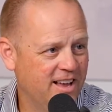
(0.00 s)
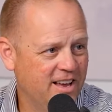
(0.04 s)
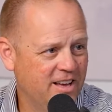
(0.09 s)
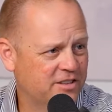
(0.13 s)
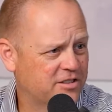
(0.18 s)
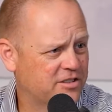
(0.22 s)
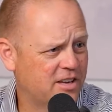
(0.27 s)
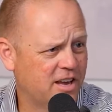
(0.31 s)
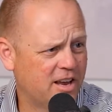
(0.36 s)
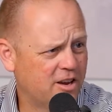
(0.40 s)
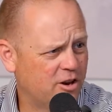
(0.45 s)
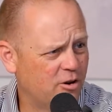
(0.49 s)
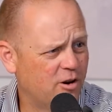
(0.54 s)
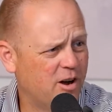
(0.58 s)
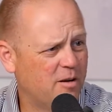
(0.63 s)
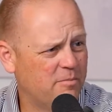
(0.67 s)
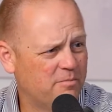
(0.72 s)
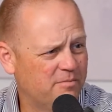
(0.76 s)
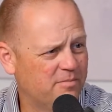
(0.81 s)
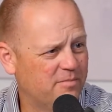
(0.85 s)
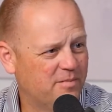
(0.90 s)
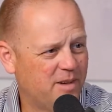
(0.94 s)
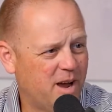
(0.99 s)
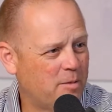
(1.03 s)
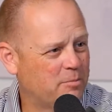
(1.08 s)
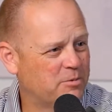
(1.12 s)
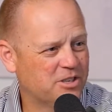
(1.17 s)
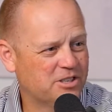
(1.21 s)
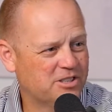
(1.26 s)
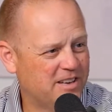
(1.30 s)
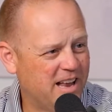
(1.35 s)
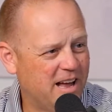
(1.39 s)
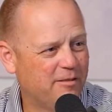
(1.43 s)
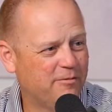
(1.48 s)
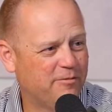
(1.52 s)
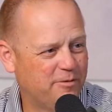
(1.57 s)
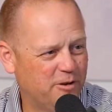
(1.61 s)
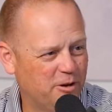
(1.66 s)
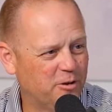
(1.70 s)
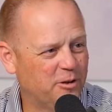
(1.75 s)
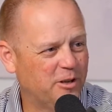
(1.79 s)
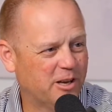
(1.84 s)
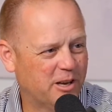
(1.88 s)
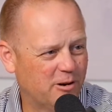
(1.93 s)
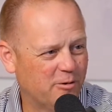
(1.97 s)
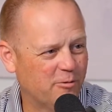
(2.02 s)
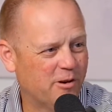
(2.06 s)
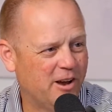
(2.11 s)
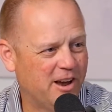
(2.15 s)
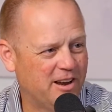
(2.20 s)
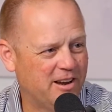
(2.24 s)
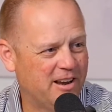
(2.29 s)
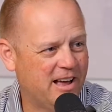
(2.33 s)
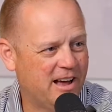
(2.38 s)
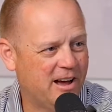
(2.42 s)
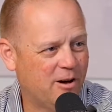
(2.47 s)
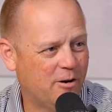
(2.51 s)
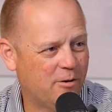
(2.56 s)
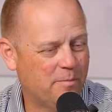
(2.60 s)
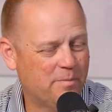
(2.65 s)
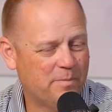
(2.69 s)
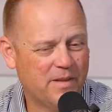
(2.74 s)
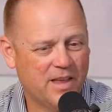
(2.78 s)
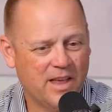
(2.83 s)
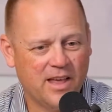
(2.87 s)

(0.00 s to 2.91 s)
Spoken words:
and saying, you know, I'm just not feeling it right now.